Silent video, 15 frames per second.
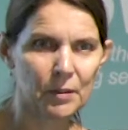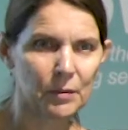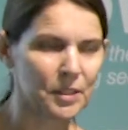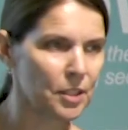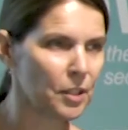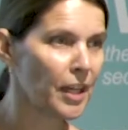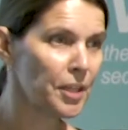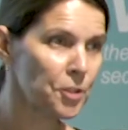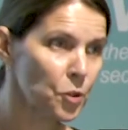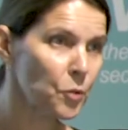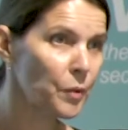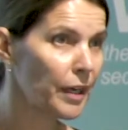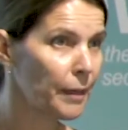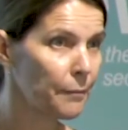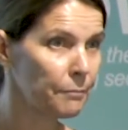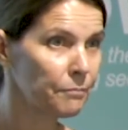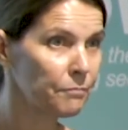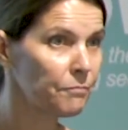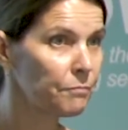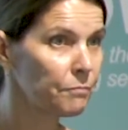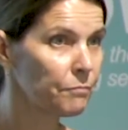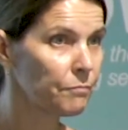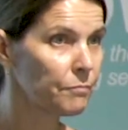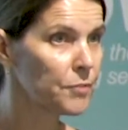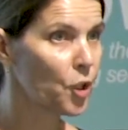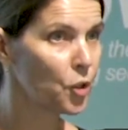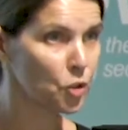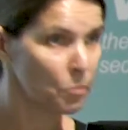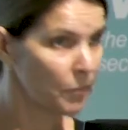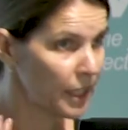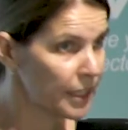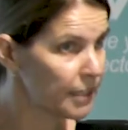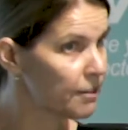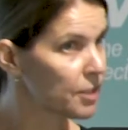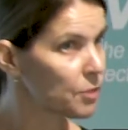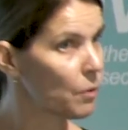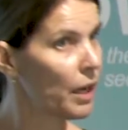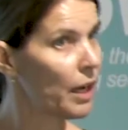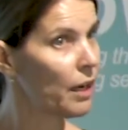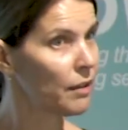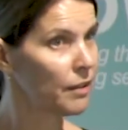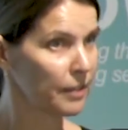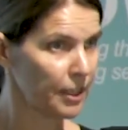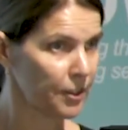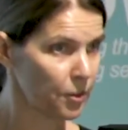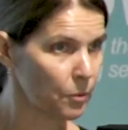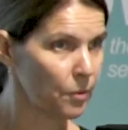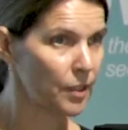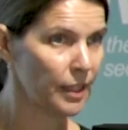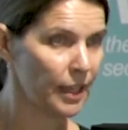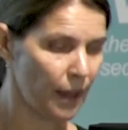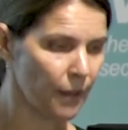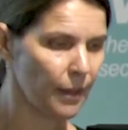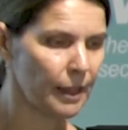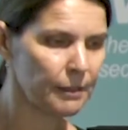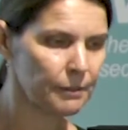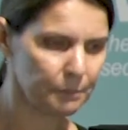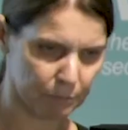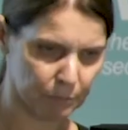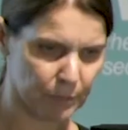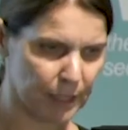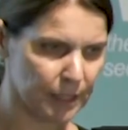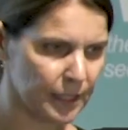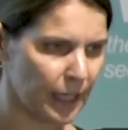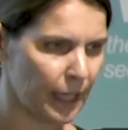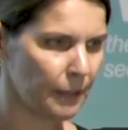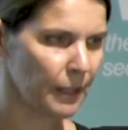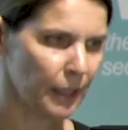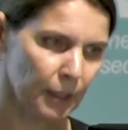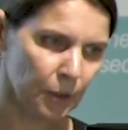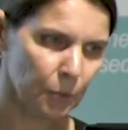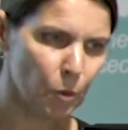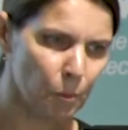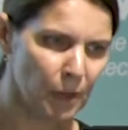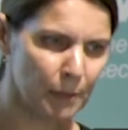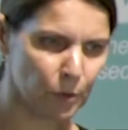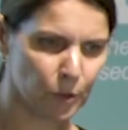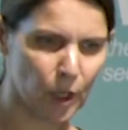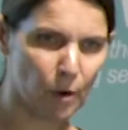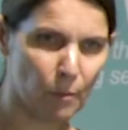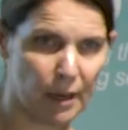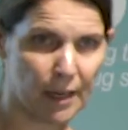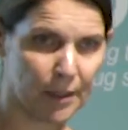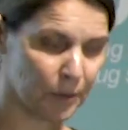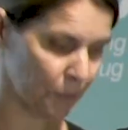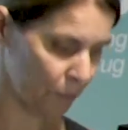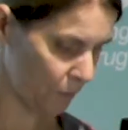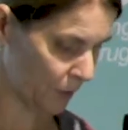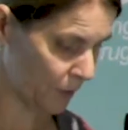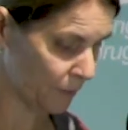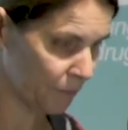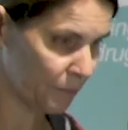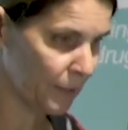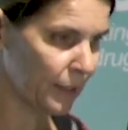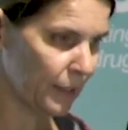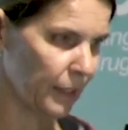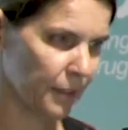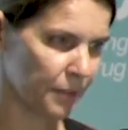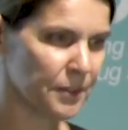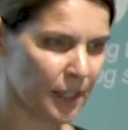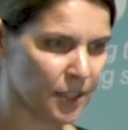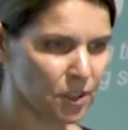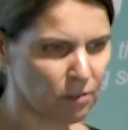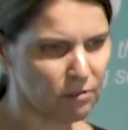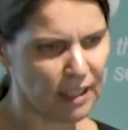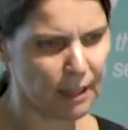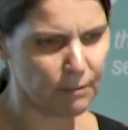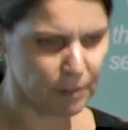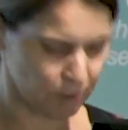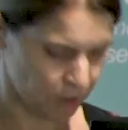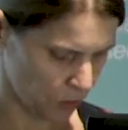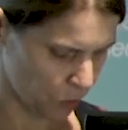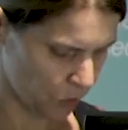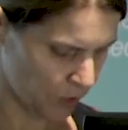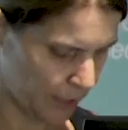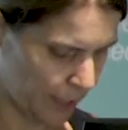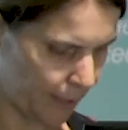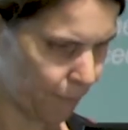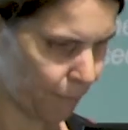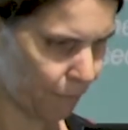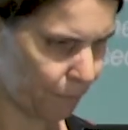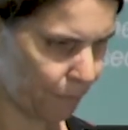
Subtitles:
They do social media as well and get the word out there, but the more people know about it, it's such a lovely resource to have.